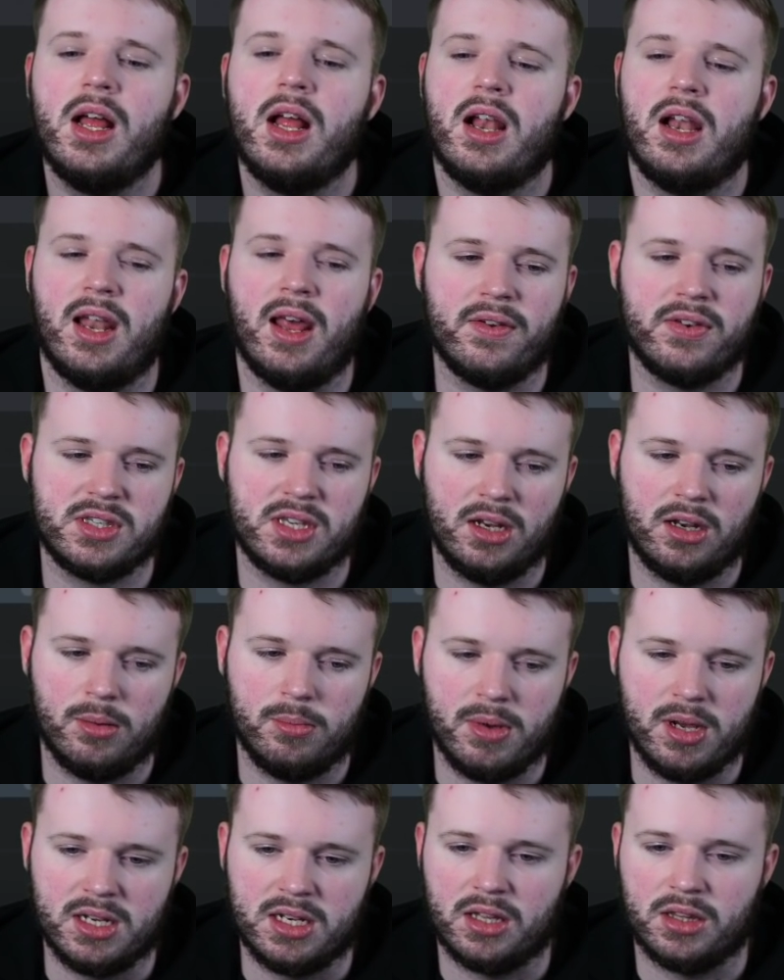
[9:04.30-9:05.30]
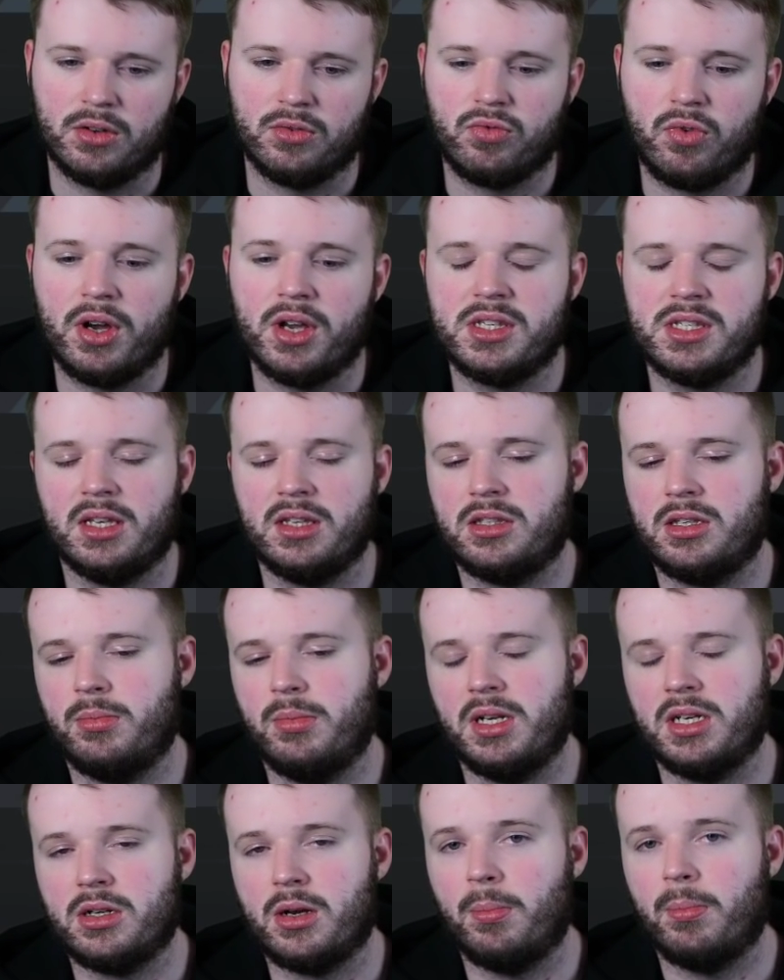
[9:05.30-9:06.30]
left centre mid, and the right centre
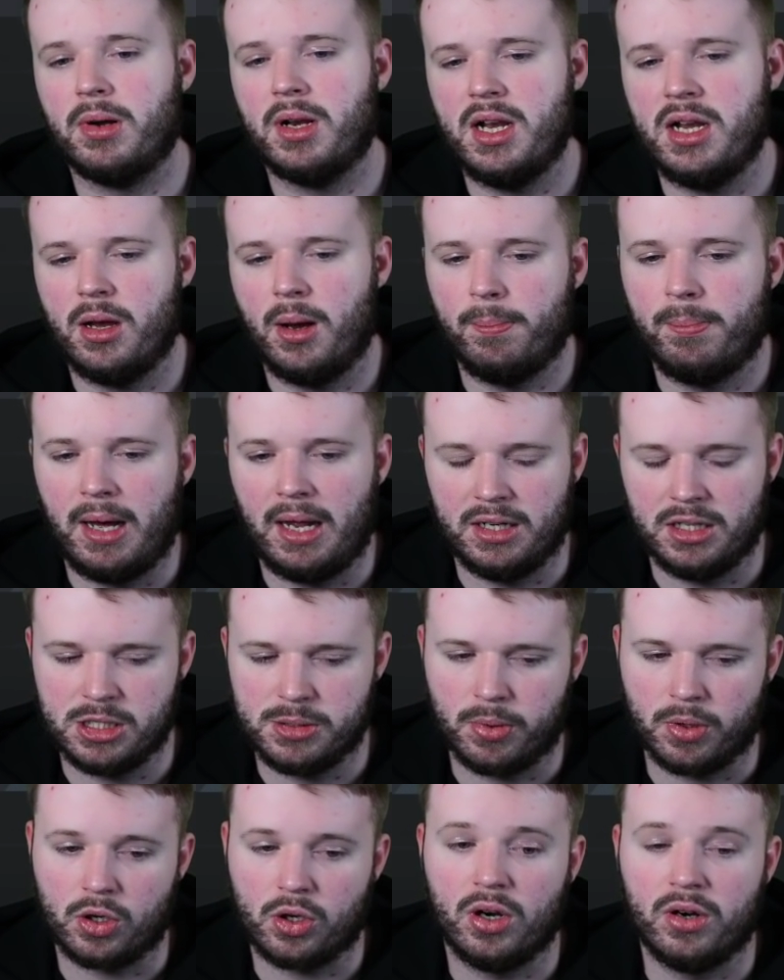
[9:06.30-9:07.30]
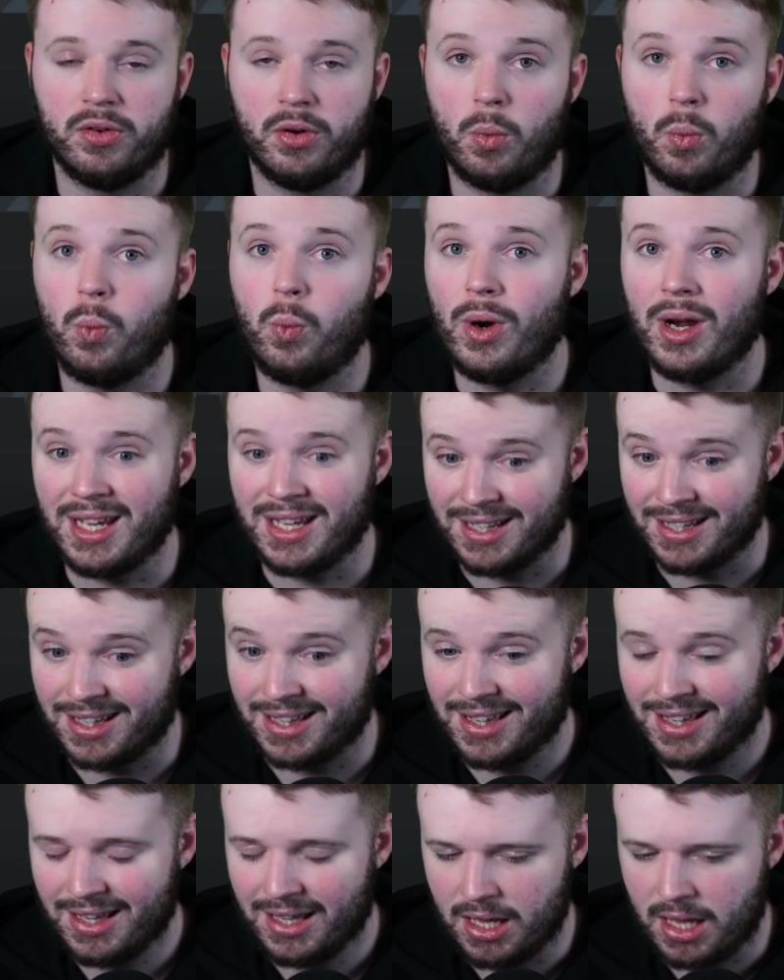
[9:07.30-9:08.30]
mid, completely unbalanced, but cover wing
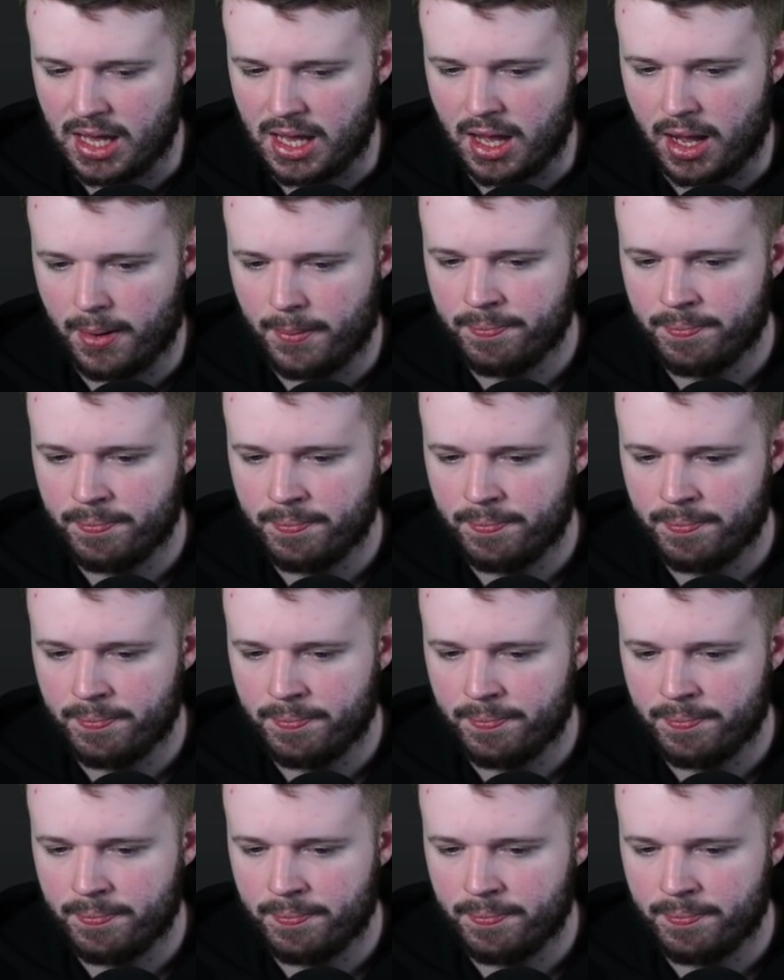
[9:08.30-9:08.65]
here.